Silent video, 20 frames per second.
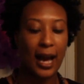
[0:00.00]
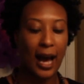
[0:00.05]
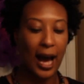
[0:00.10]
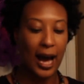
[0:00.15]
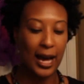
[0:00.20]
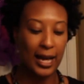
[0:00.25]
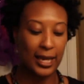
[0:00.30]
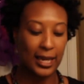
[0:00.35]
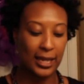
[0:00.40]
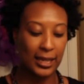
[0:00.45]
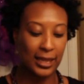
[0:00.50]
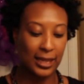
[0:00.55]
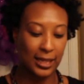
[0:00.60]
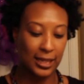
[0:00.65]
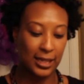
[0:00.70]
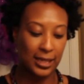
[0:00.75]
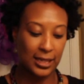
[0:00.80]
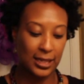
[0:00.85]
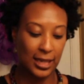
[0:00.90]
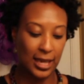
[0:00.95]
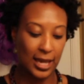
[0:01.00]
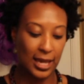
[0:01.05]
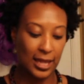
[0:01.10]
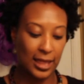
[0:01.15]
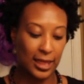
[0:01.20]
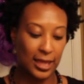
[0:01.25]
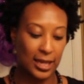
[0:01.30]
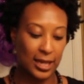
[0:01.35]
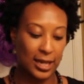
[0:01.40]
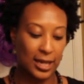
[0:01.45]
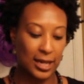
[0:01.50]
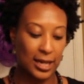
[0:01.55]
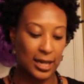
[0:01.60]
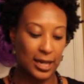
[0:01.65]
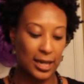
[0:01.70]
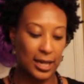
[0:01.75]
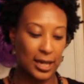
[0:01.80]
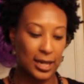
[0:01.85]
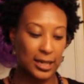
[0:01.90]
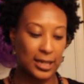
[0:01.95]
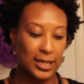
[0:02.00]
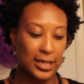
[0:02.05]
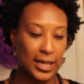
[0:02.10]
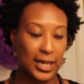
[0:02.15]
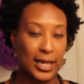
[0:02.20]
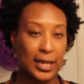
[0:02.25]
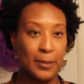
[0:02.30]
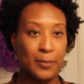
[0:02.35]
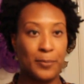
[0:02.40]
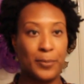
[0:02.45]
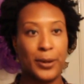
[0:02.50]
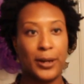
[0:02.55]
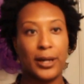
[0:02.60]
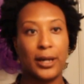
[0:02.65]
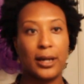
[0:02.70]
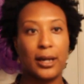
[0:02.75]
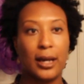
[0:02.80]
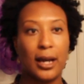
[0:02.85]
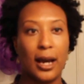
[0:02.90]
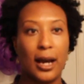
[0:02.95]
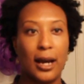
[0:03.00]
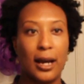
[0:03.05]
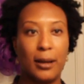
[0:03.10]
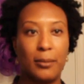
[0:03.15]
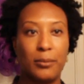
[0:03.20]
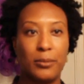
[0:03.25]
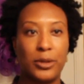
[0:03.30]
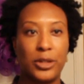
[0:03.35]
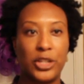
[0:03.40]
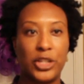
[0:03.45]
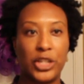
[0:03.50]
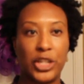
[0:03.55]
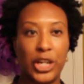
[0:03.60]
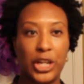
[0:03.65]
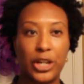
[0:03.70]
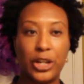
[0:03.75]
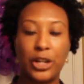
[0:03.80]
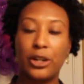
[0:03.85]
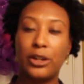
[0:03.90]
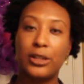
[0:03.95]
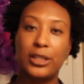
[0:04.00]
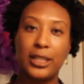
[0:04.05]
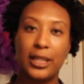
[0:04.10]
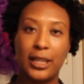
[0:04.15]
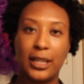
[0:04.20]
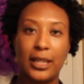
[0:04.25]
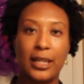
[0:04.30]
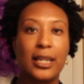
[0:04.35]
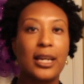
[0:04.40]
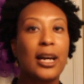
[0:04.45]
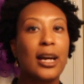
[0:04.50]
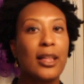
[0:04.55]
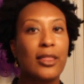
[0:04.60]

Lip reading: I get this in the deep sheer tint.